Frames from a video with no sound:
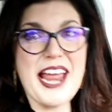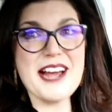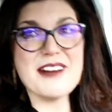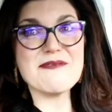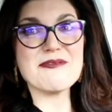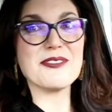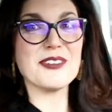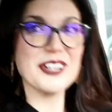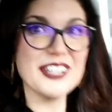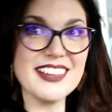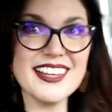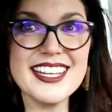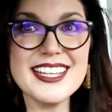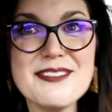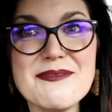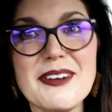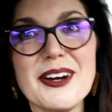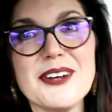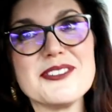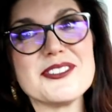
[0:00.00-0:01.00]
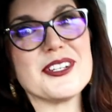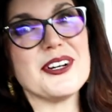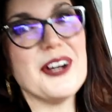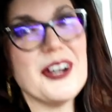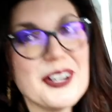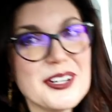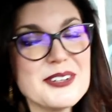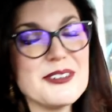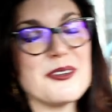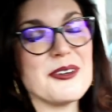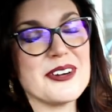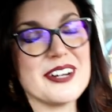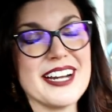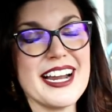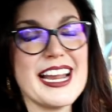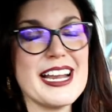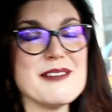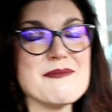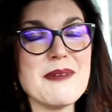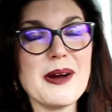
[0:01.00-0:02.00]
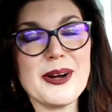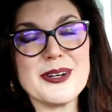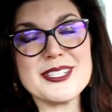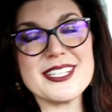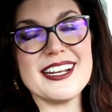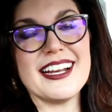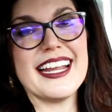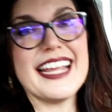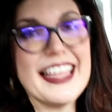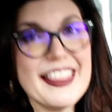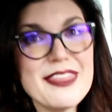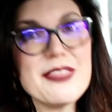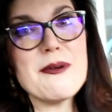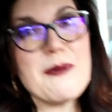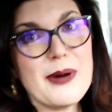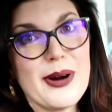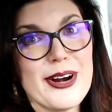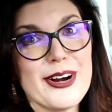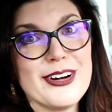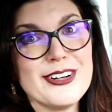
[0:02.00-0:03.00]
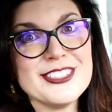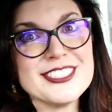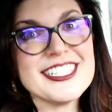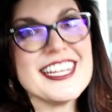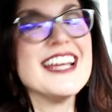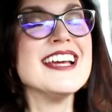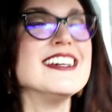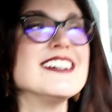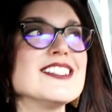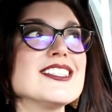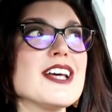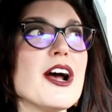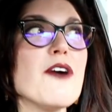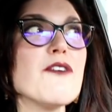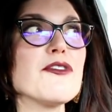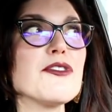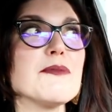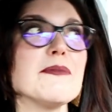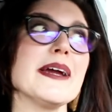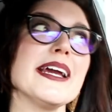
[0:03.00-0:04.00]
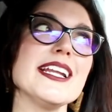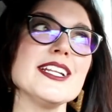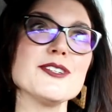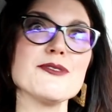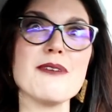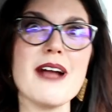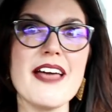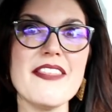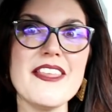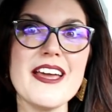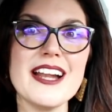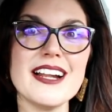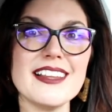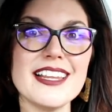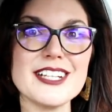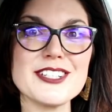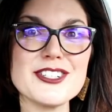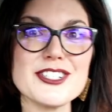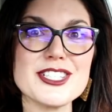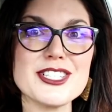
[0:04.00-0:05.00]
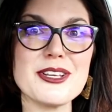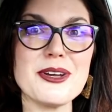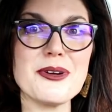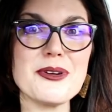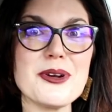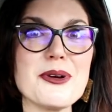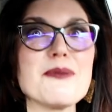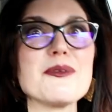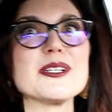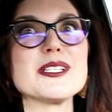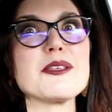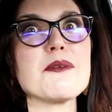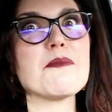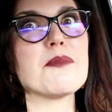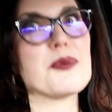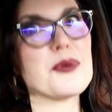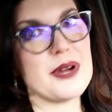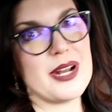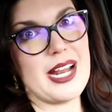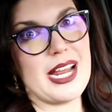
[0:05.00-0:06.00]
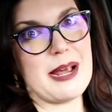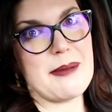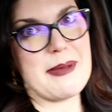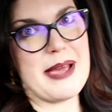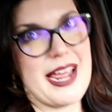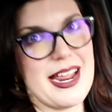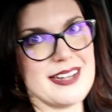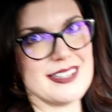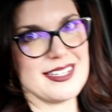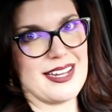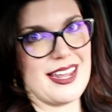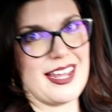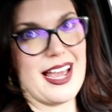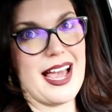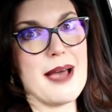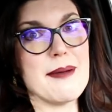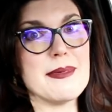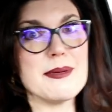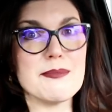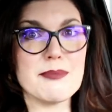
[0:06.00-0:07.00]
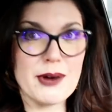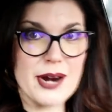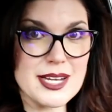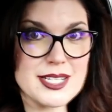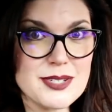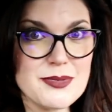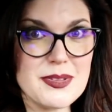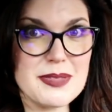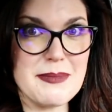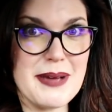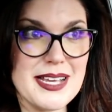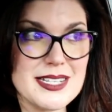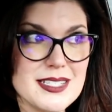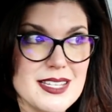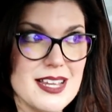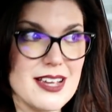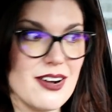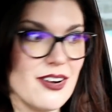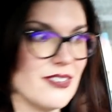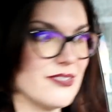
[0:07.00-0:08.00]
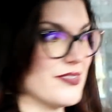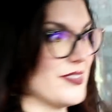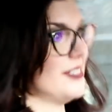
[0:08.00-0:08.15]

am really the most uncoordinated person in the world. So for me to ride that electric scooter was pretty amazing. I'm impressed with myself.